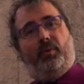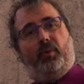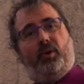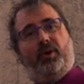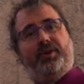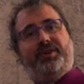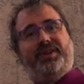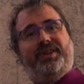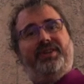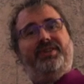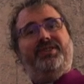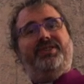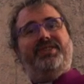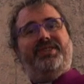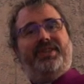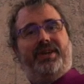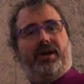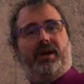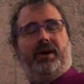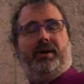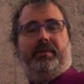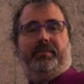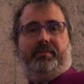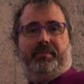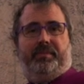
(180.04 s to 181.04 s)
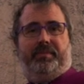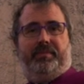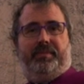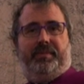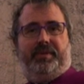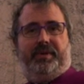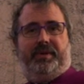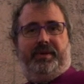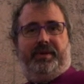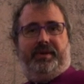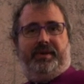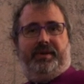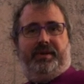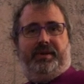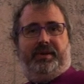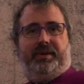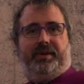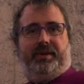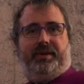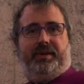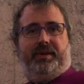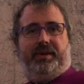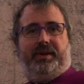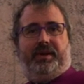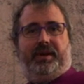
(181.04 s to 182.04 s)
what is to come
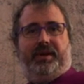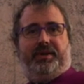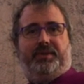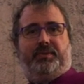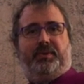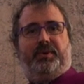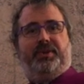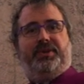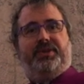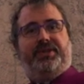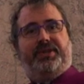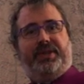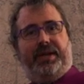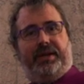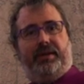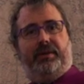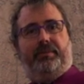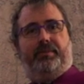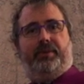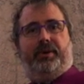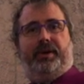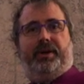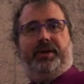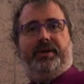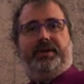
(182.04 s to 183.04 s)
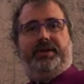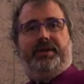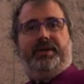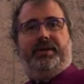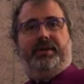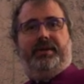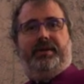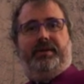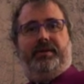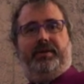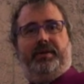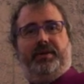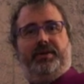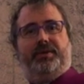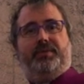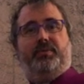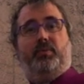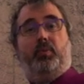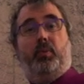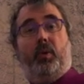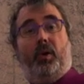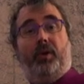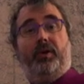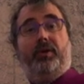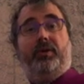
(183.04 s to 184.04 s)
as we celebrate this
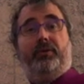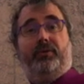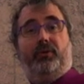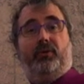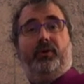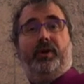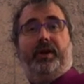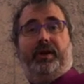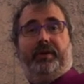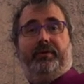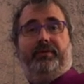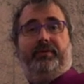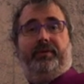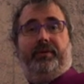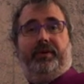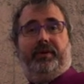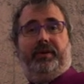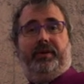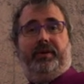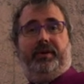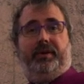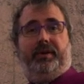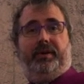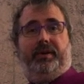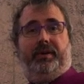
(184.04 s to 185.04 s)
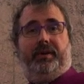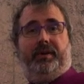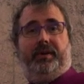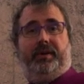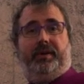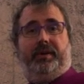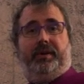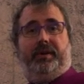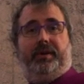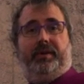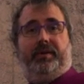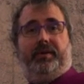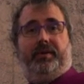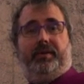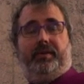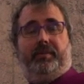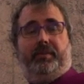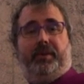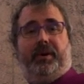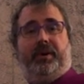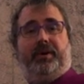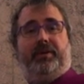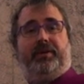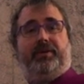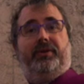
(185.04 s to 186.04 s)
wonderful gift, the
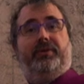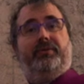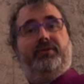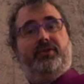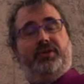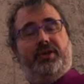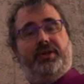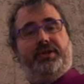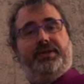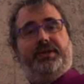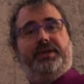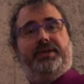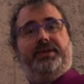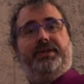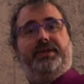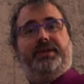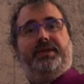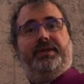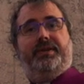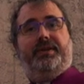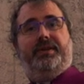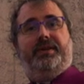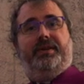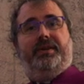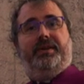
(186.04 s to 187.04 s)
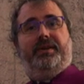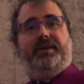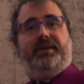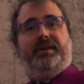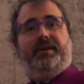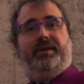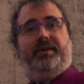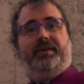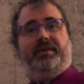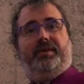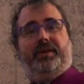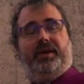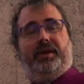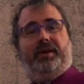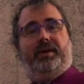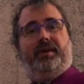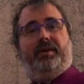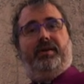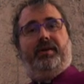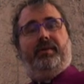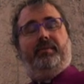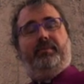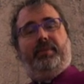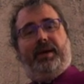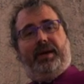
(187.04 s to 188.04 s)
birth of Jesus
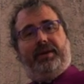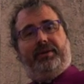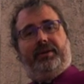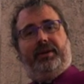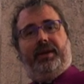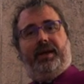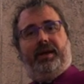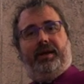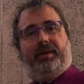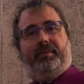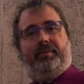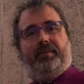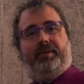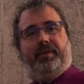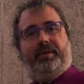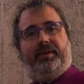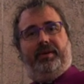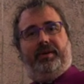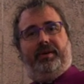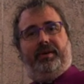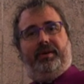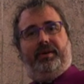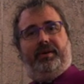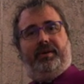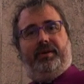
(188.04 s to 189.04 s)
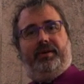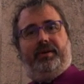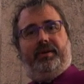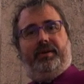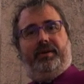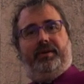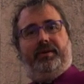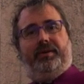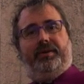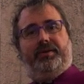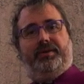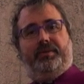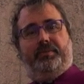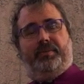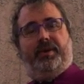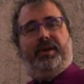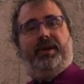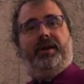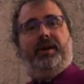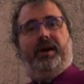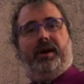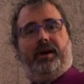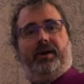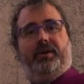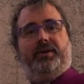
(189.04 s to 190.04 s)
there in Bethlehem, to
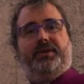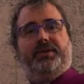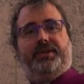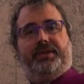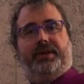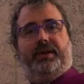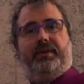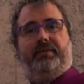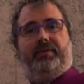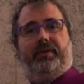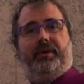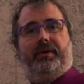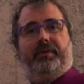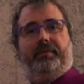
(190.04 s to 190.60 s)
be our Saviour.